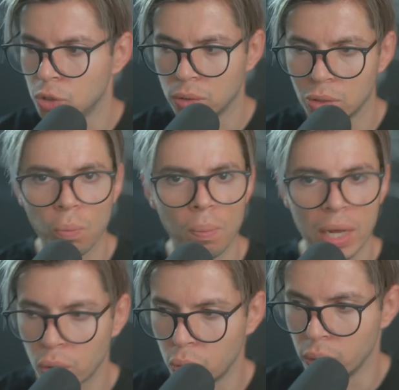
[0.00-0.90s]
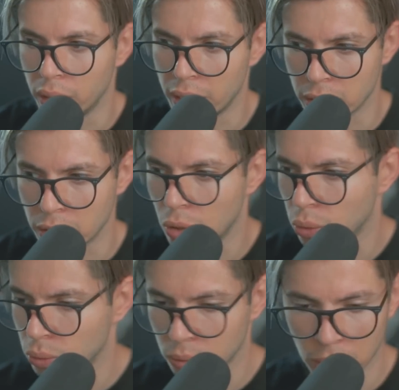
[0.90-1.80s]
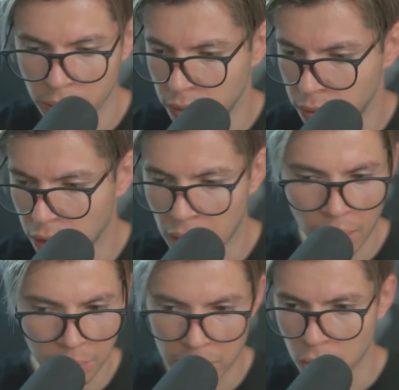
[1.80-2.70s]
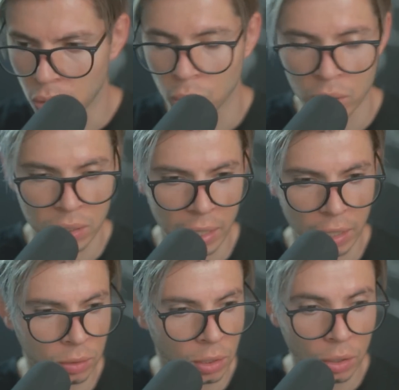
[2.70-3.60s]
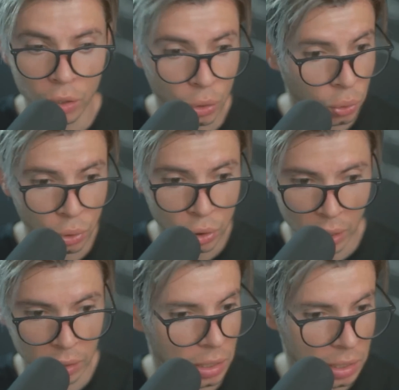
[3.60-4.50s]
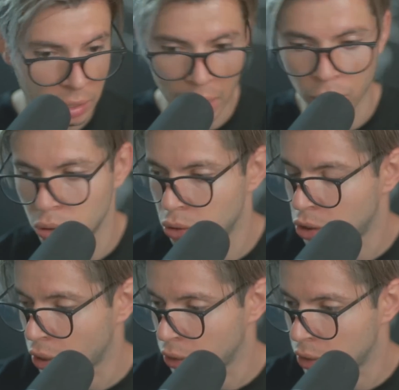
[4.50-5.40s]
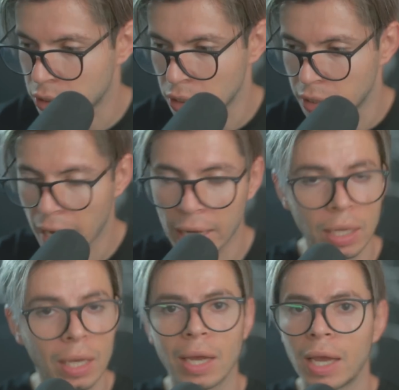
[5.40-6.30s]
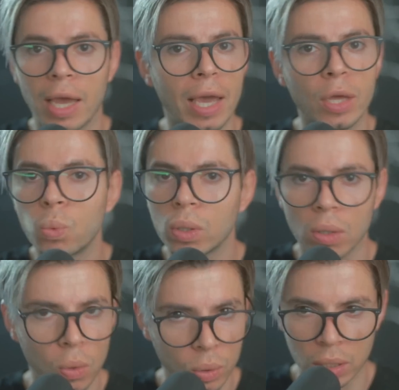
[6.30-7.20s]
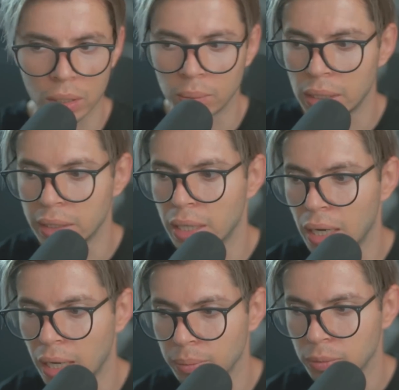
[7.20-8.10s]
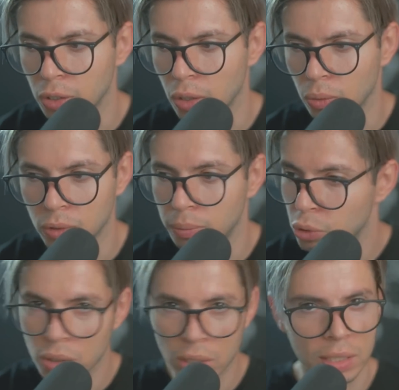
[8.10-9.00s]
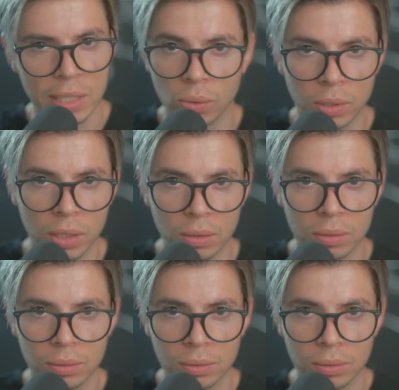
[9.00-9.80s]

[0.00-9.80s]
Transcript: no matter who it is, you know, the comments are always like, oh, you should check this now, you should check this and that. It will all come in time, you know, the music is out there.